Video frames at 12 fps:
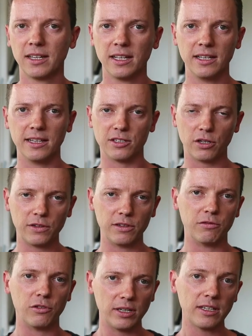there's often
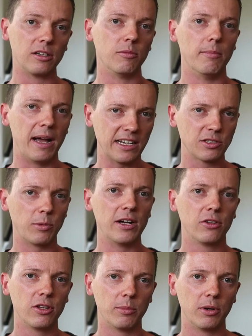very little mass weight on
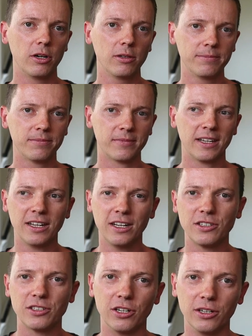the bow.
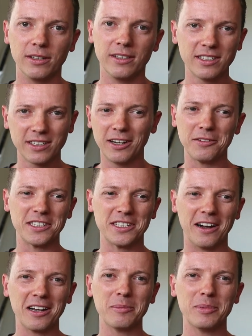So this kind of
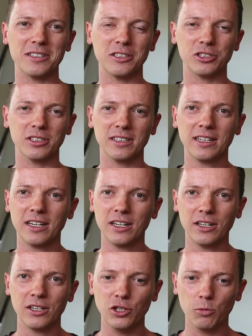starting position,
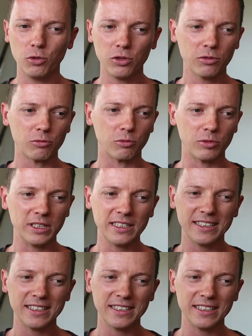you wouldn't really